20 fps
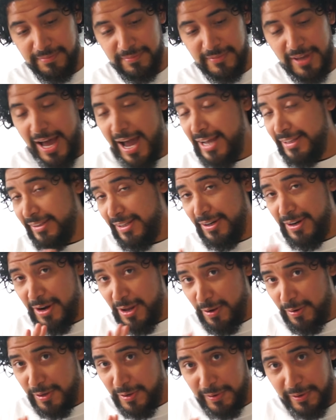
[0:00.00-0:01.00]
I didn't
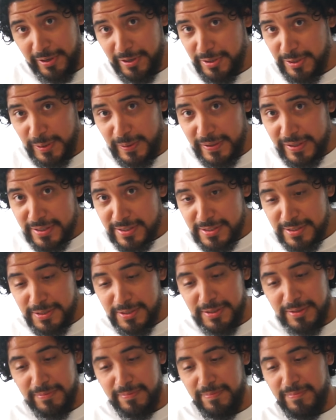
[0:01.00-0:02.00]
know you were gonna do this.
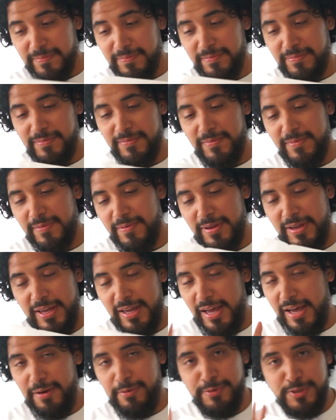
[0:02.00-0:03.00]

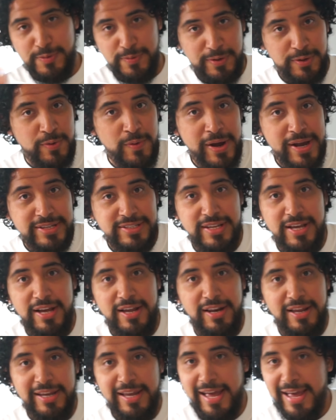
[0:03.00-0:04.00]
It was a request, kind
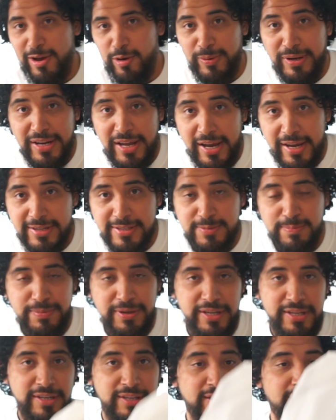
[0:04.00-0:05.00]
of like, hey, it'll be nice,
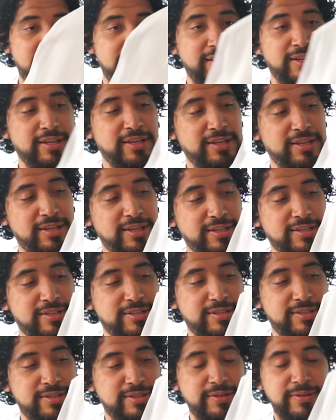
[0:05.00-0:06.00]
but
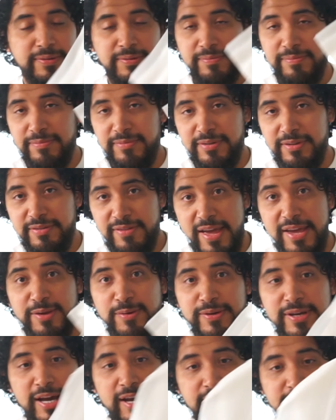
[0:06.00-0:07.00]
dude, thank
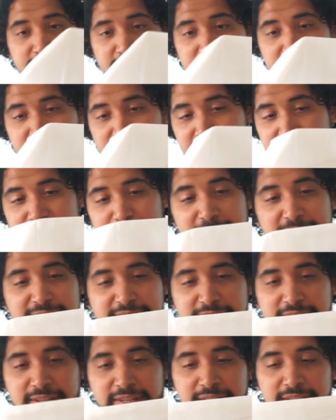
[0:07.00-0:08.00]
you guys. This is
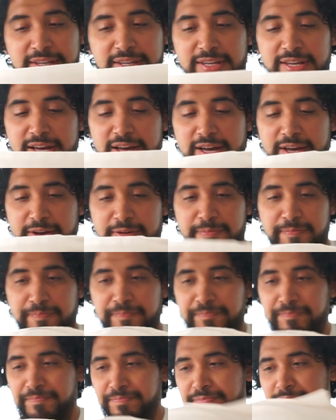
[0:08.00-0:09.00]
amazing.
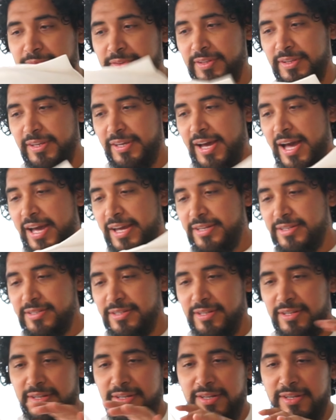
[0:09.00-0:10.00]

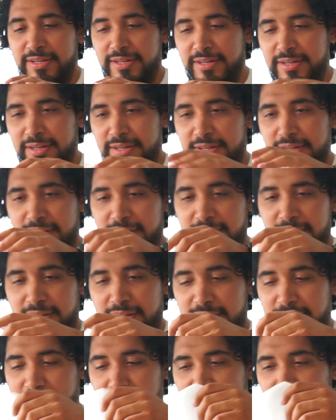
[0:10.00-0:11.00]
Guys,
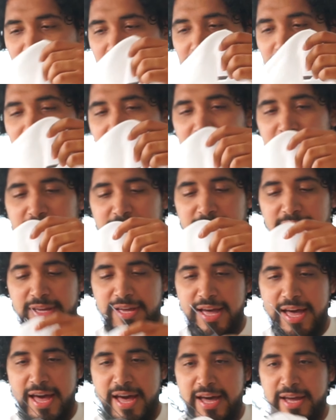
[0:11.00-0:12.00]
look
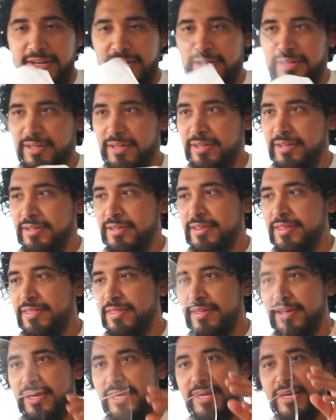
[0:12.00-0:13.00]
at
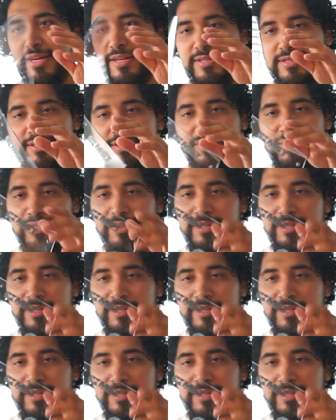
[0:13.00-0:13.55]
this.